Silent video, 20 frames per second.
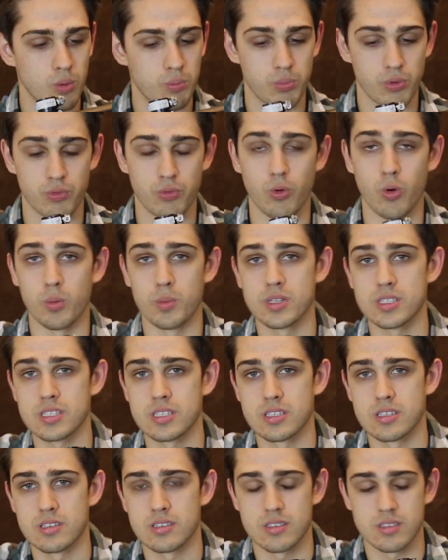
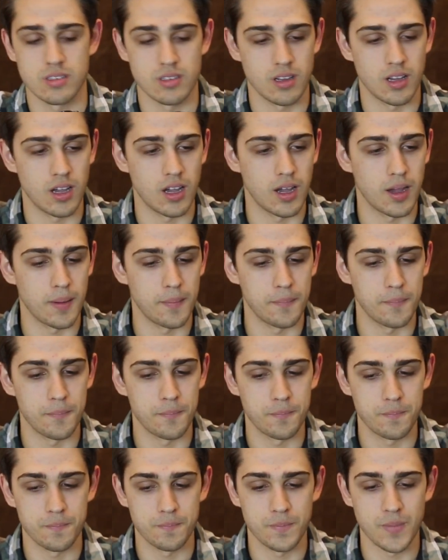performance,
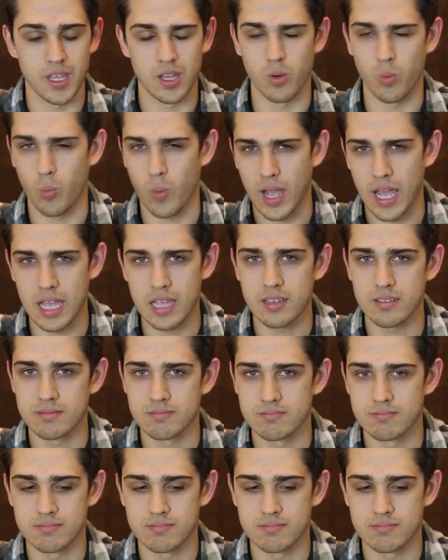in a way.